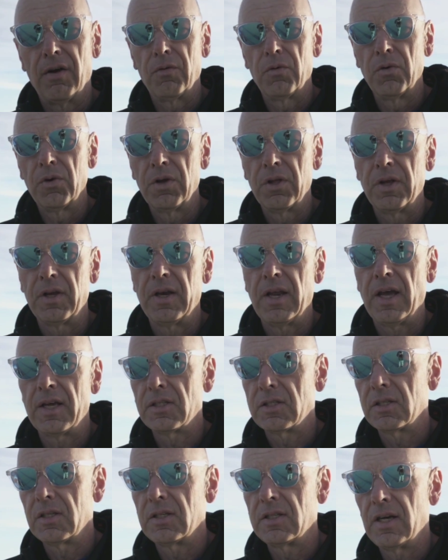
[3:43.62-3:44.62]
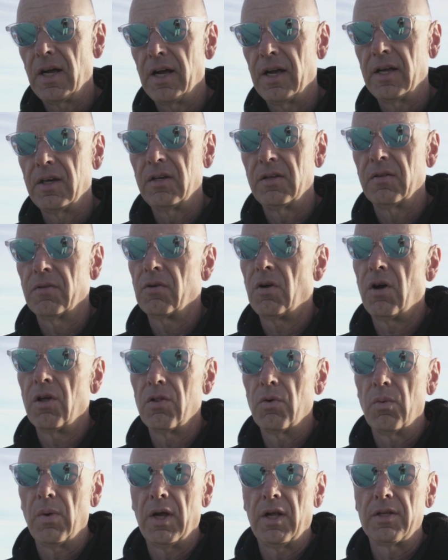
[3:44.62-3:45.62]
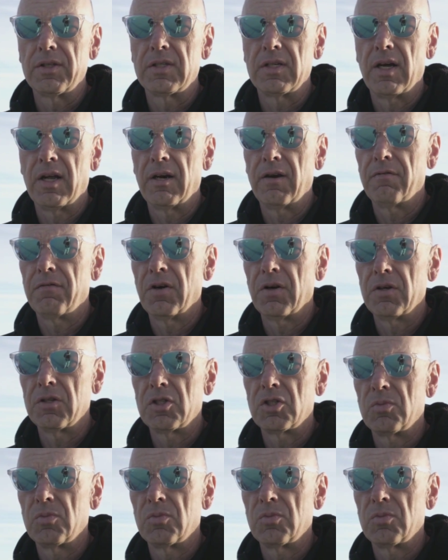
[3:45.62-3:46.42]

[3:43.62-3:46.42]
Really nicely done with all the welds on it, very